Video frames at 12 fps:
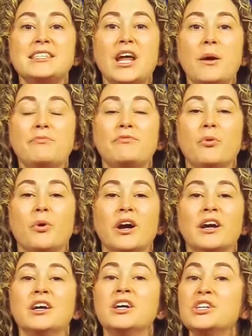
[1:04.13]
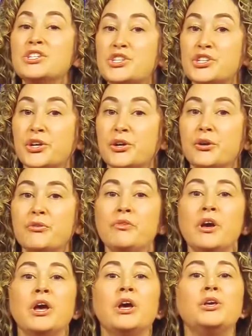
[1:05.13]
step four,
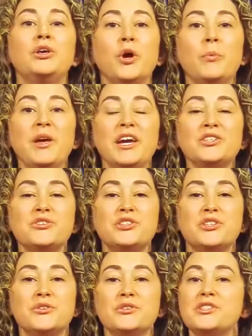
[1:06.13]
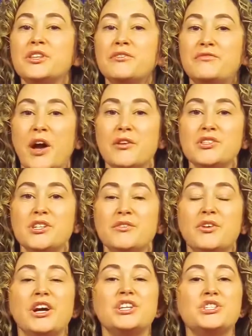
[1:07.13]
serve, you'll be introduced to the Fountain
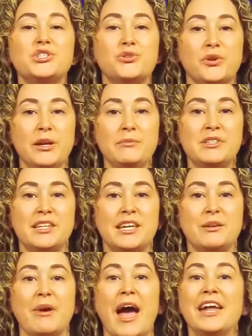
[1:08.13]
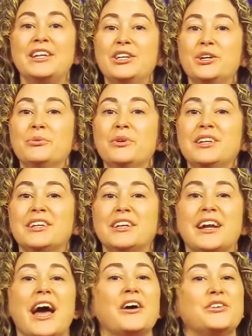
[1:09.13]
of Grace Dream Team and you will
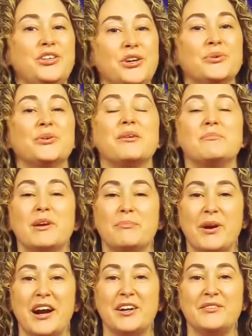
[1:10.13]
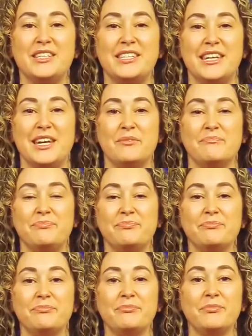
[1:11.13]
learn how you can be a part of the team.
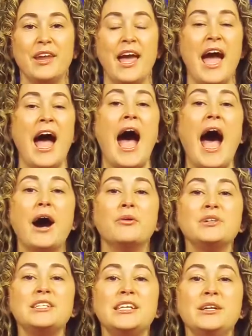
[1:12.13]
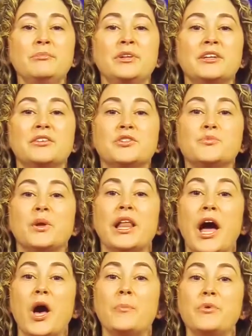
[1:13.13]
Our team leaders will
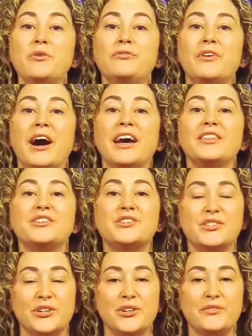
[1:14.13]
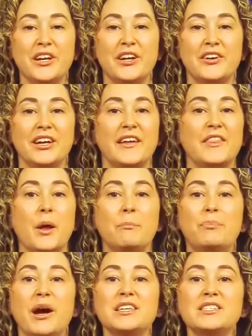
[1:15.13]
help you find the serve area
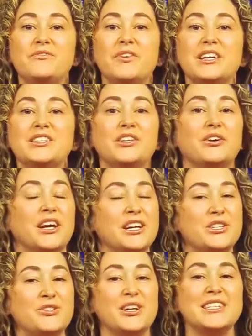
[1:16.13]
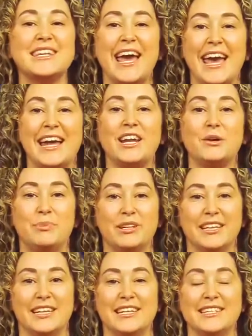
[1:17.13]
that best fits your interests and
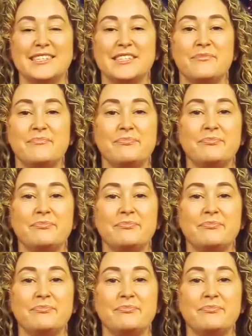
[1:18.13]
abilities.